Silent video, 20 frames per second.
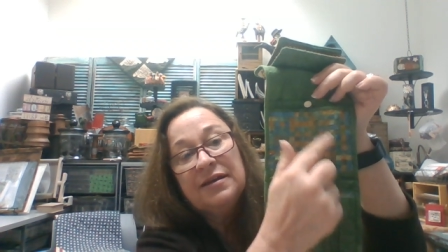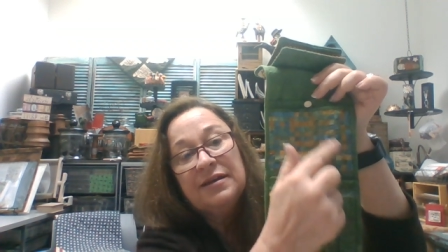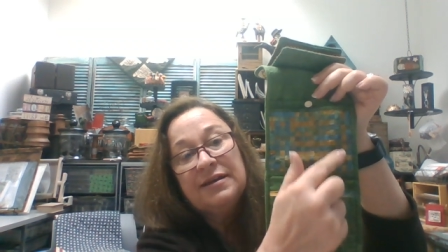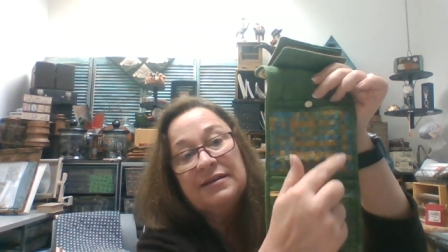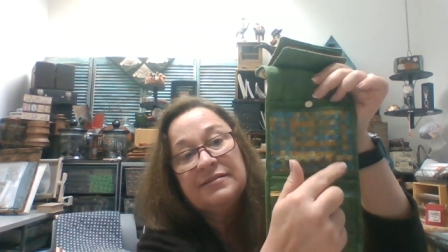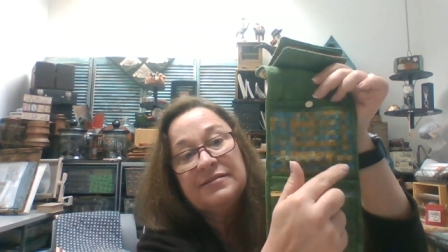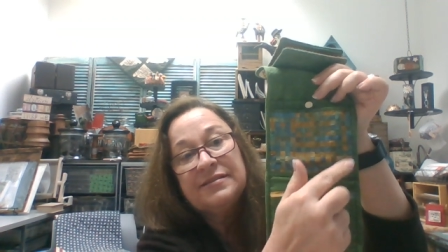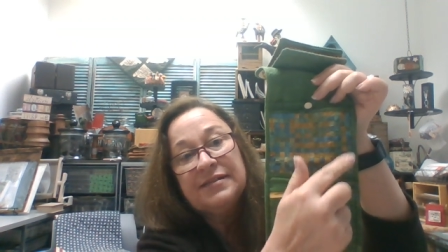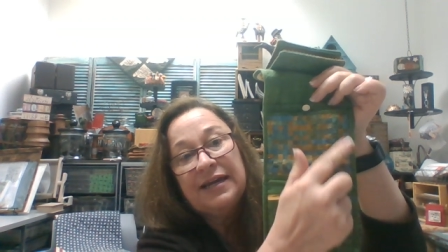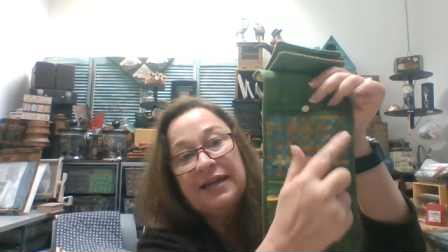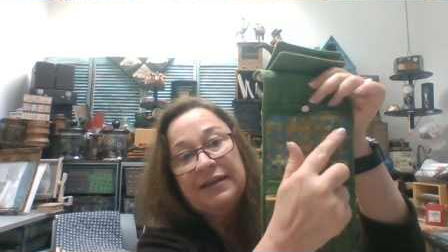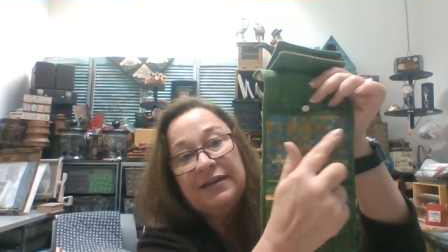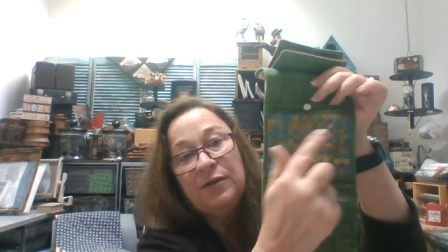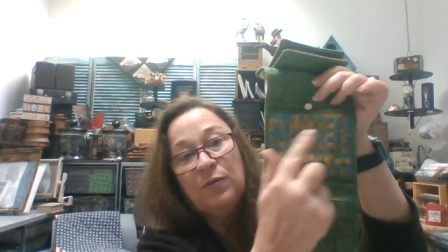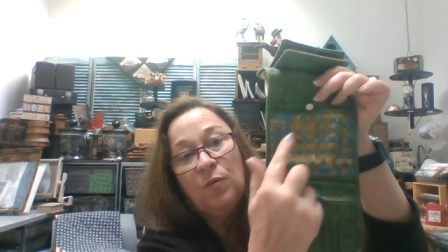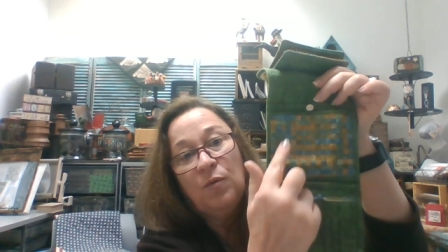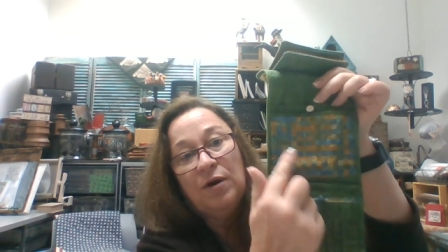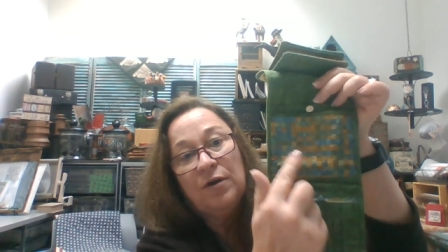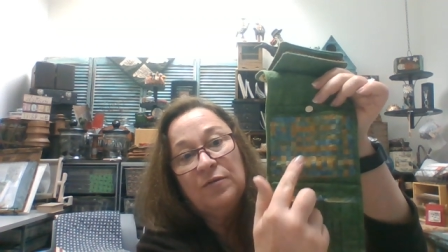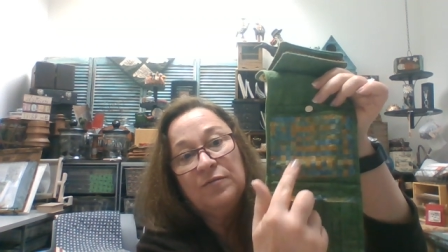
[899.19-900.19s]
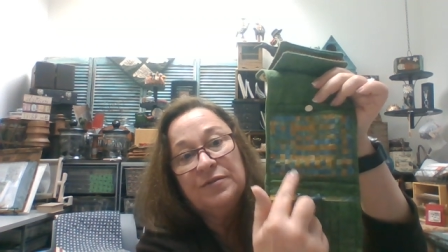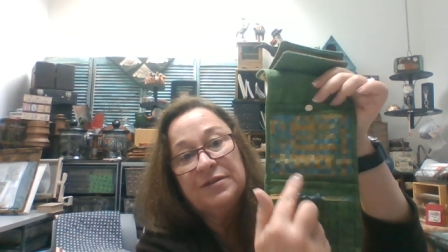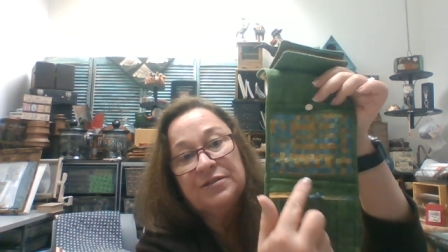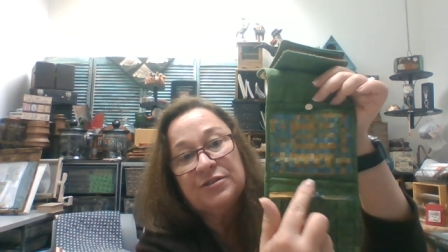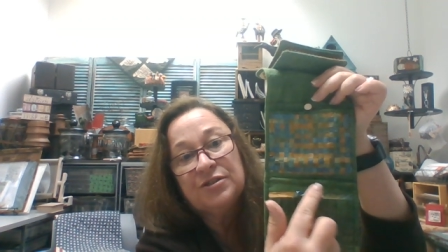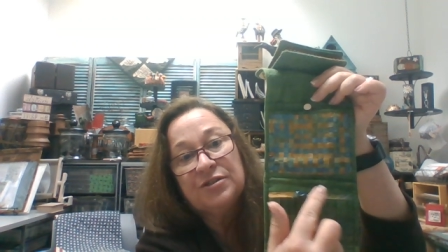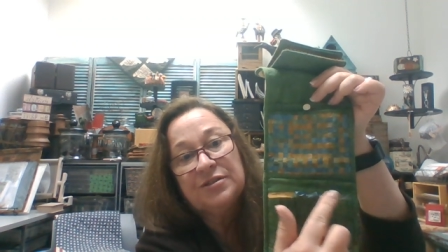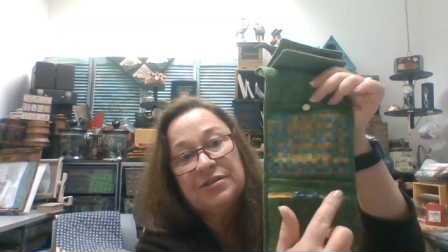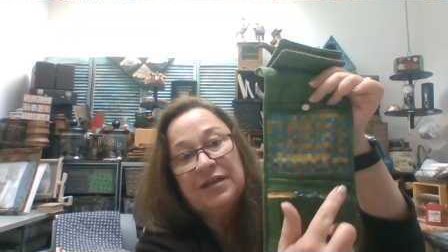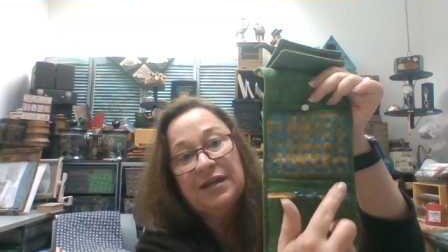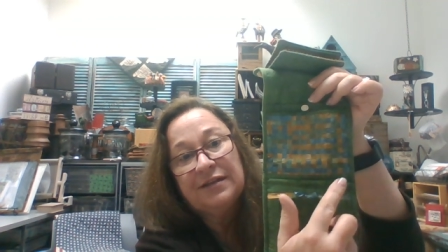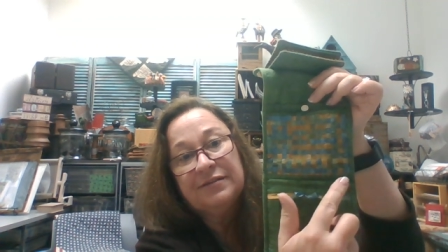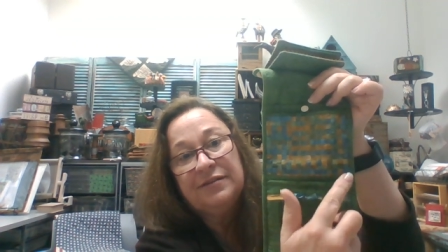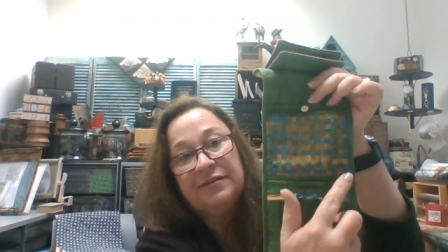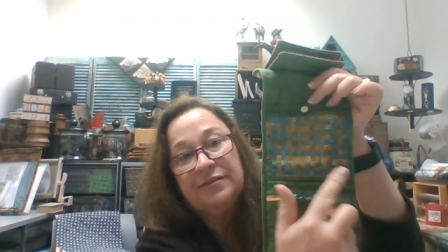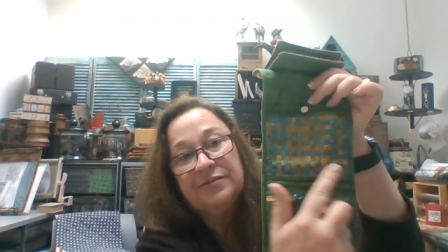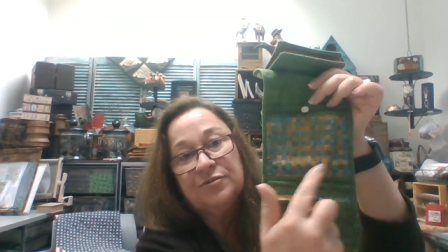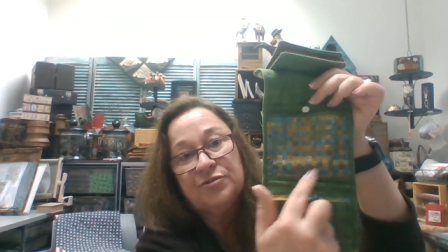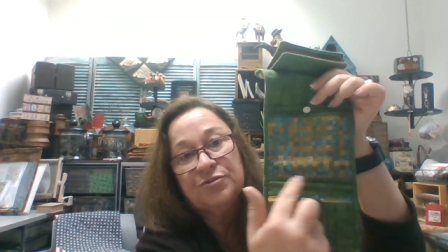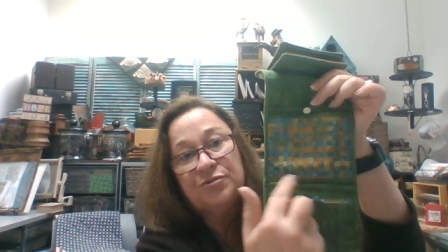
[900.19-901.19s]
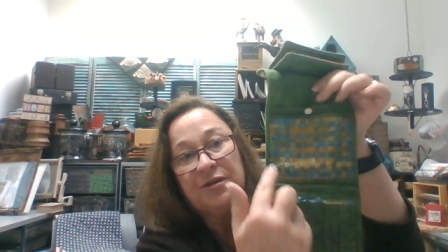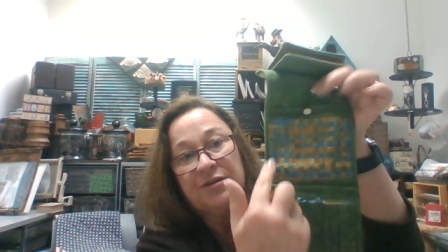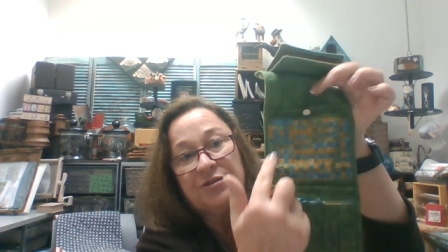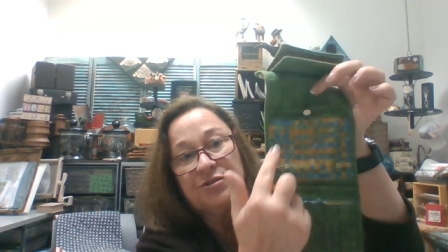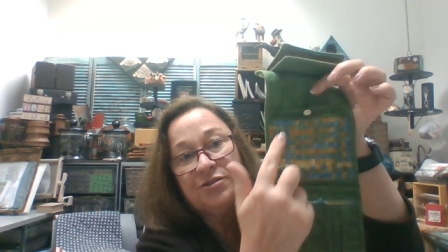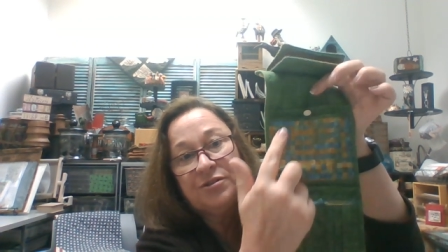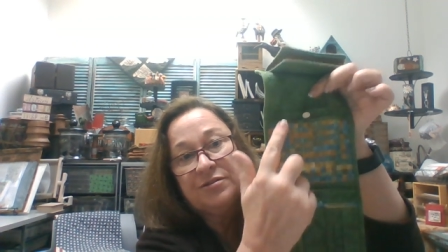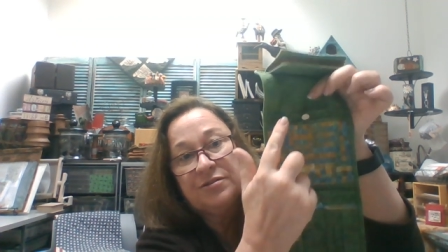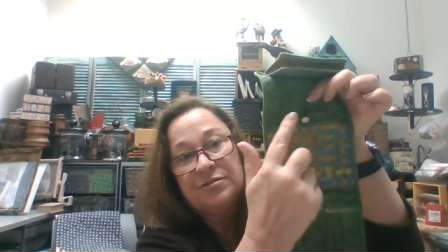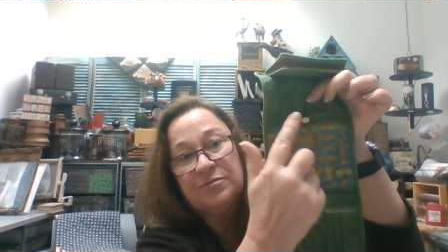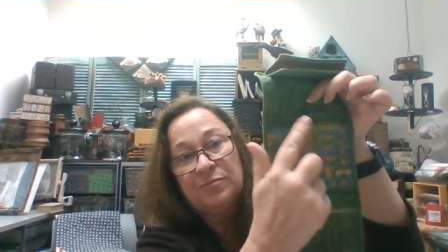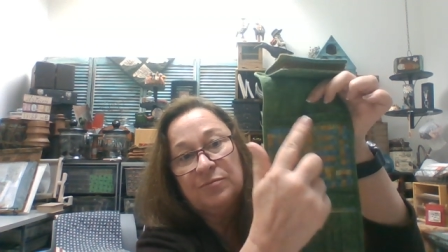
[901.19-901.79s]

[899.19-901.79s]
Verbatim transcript: and Sandy wove it just like the instructions